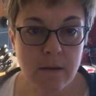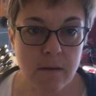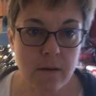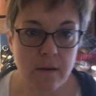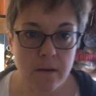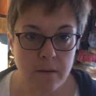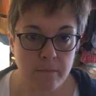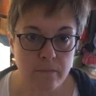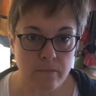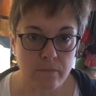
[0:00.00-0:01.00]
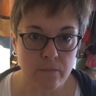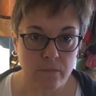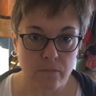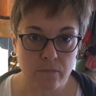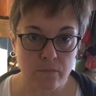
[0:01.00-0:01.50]

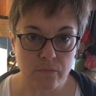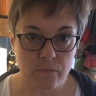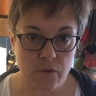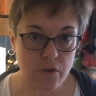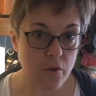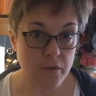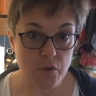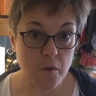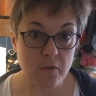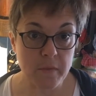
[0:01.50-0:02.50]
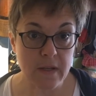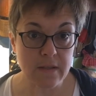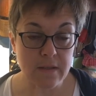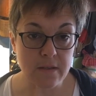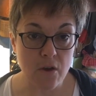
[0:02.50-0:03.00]
you know, the 12
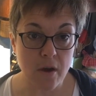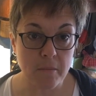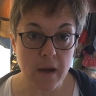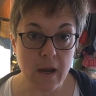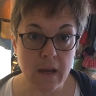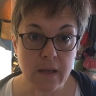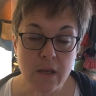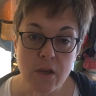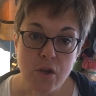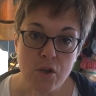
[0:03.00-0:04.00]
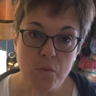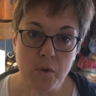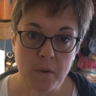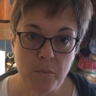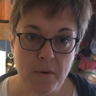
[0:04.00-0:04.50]
minutes has gone by, you
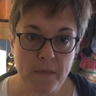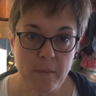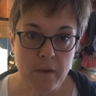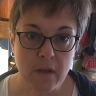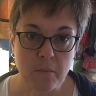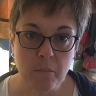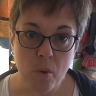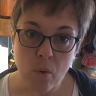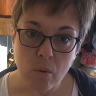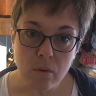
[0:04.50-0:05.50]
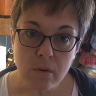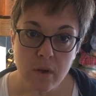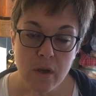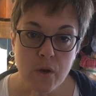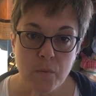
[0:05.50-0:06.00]
want to put them in a bowl
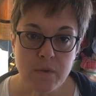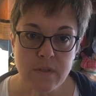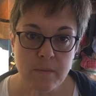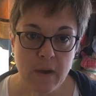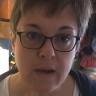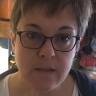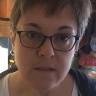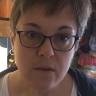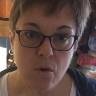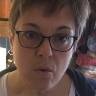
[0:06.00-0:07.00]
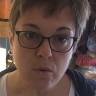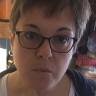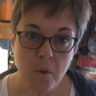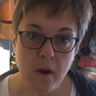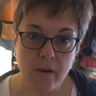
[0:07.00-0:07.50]
with some ice and cold
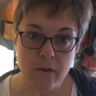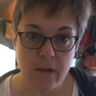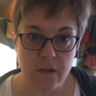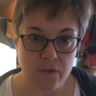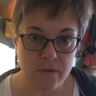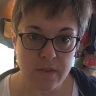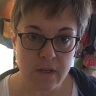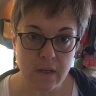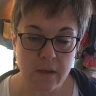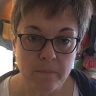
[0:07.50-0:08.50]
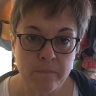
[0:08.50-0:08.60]
water in your sink,